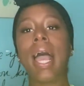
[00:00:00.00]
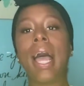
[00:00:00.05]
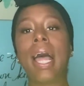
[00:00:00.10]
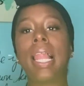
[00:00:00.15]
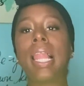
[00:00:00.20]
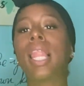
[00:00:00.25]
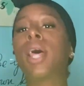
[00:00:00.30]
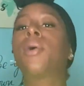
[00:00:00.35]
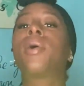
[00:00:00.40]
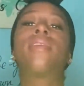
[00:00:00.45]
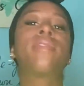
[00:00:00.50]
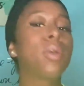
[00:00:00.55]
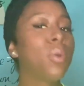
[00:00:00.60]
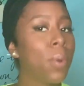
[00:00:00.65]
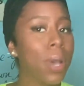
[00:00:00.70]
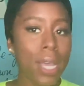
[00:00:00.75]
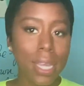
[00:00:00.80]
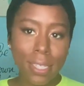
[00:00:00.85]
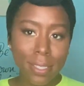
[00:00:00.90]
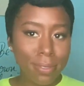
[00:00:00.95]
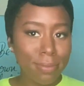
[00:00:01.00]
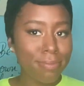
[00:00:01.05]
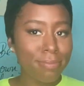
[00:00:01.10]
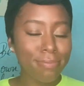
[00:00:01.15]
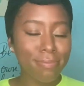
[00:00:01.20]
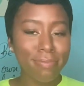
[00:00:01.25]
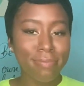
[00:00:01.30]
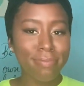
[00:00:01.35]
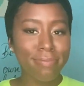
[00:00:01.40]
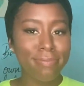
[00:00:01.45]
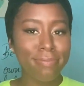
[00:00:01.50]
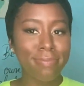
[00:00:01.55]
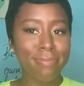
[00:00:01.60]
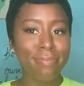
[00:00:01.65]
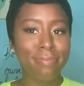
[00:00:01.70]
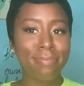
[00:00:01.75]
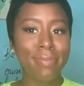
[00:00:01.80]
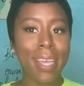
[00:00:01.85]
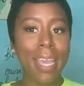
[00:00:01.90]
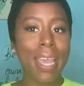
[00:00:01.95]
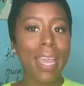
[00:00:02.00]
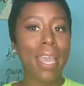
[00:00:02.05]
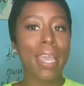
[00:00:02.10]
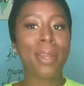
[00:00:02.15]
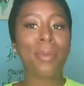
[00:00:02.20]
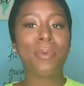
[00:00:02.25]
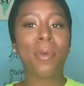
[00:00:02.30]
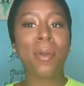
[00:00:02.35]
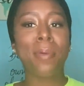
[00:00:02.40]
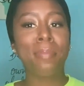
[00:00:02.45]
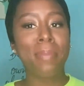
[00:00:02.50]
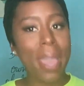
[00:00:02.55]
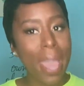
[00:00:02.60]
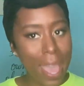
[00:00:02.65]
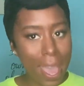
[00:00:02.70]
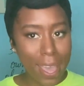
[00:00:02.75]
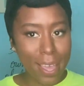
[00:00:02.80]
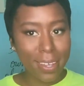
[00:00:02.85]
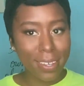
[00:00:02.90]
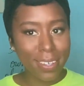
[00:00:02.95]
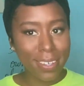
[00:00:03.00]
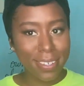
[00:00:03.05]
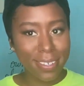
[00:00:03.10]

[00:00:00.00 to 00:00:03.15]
Hello everyone, and we're back